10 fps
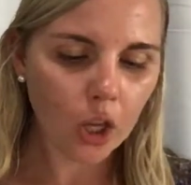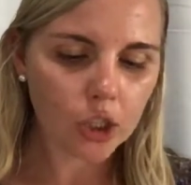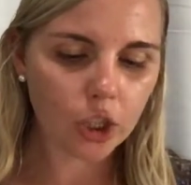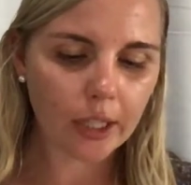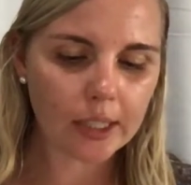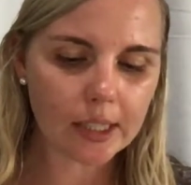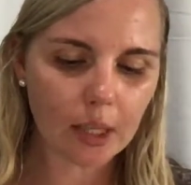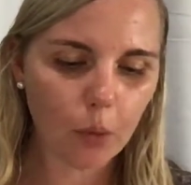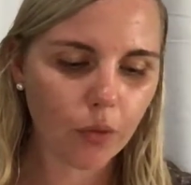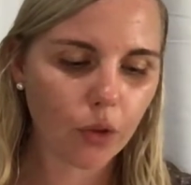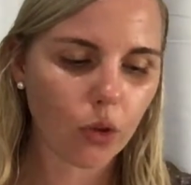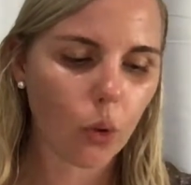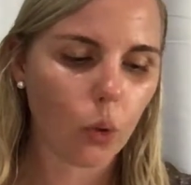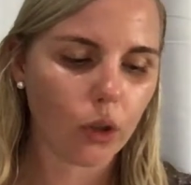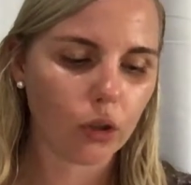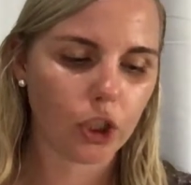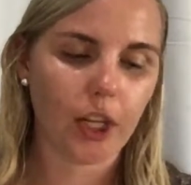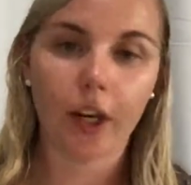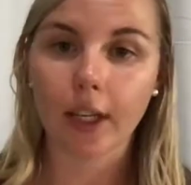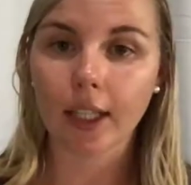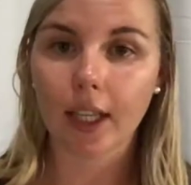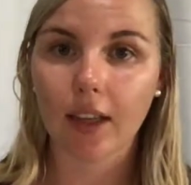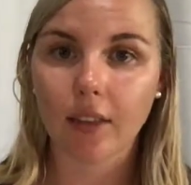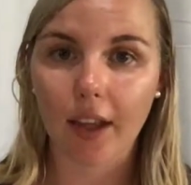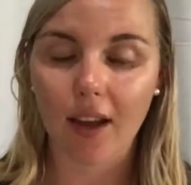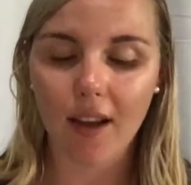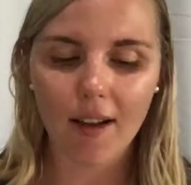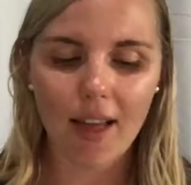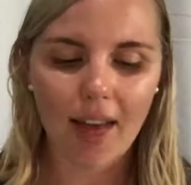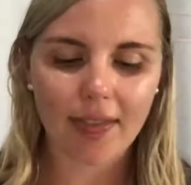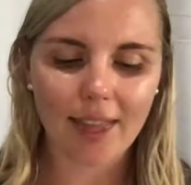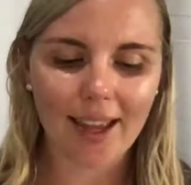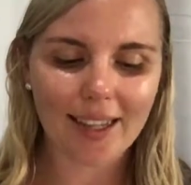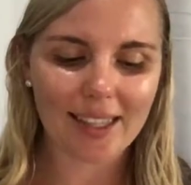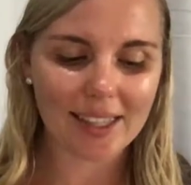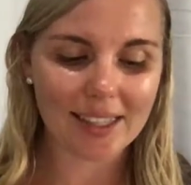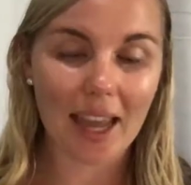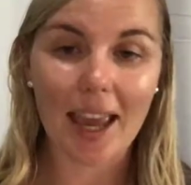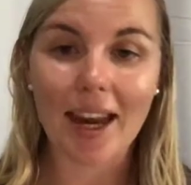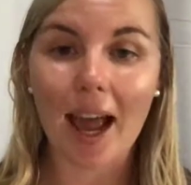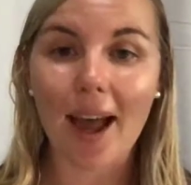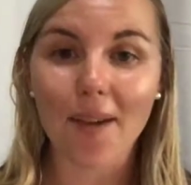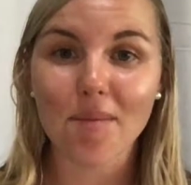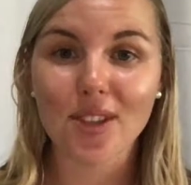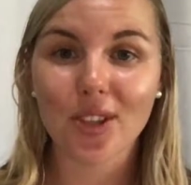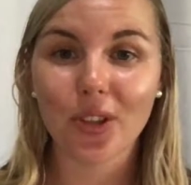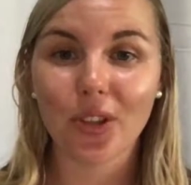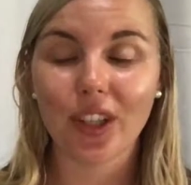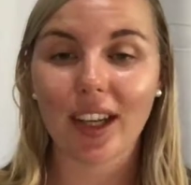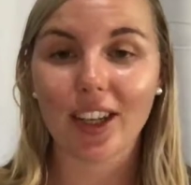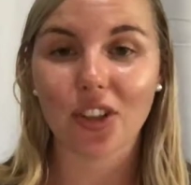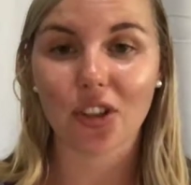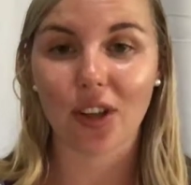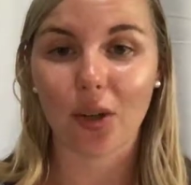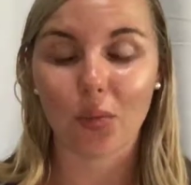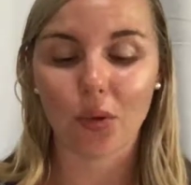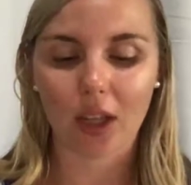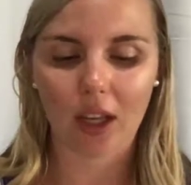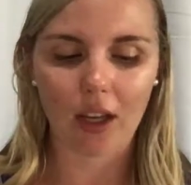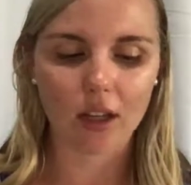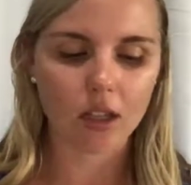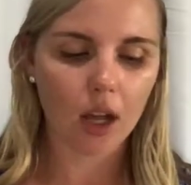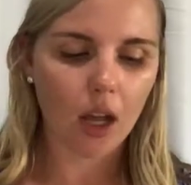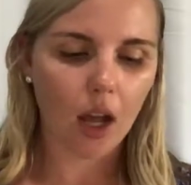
So you can see we've got the oil sharing kit there. That is an absolute incredible kit.